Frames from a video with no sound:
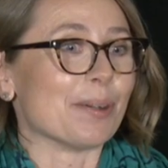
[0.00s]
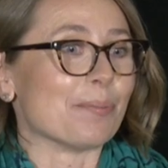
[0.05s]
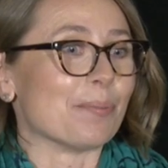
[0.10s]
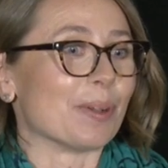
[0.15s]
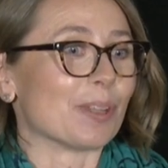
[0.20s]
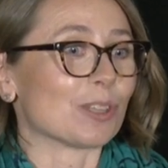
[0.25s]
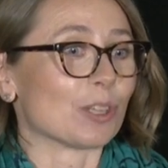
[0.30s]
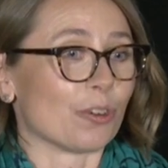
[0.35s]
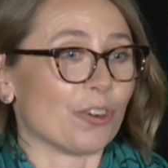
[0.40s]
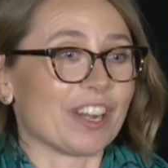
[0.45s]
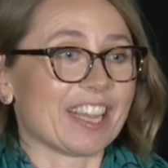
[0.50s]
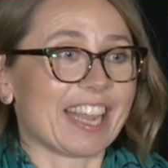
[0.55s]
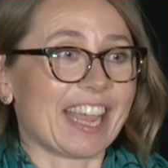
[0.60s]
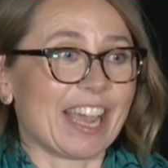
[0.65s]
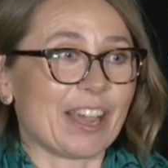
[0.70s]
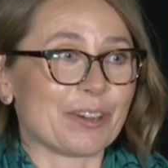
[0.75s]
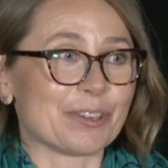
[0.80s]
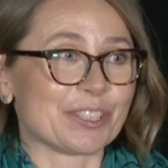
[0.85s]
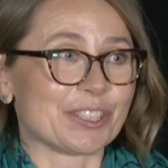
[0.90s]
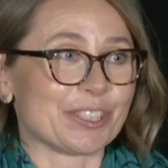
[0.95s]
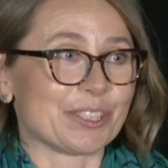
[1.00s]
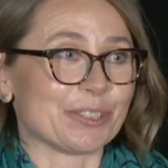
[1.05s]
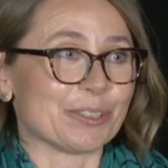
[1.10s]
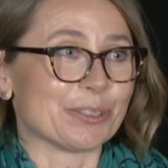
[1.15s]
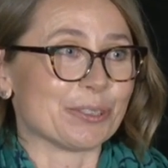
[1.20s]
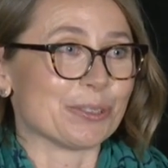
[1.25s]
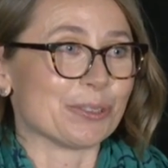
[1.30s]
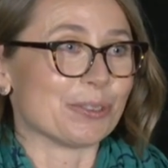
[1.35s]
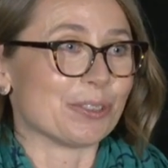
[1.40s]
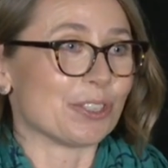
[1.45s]
Learning how
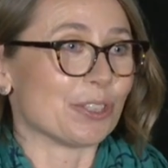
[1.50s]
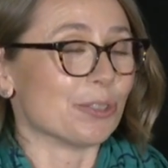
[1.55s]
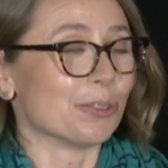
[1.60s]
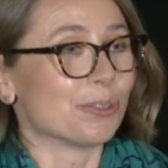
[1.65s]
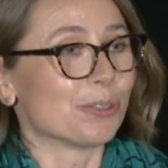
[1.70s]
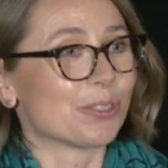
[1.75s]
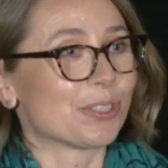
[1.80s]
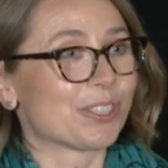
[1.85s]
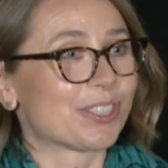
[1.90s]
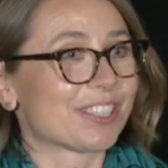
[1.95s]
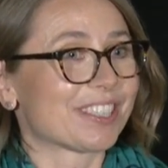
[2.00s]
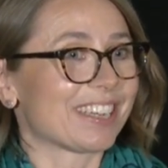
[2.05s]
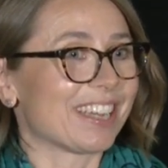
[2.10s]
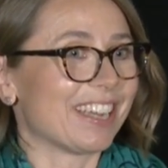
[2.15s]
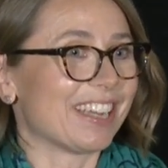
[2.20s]
to use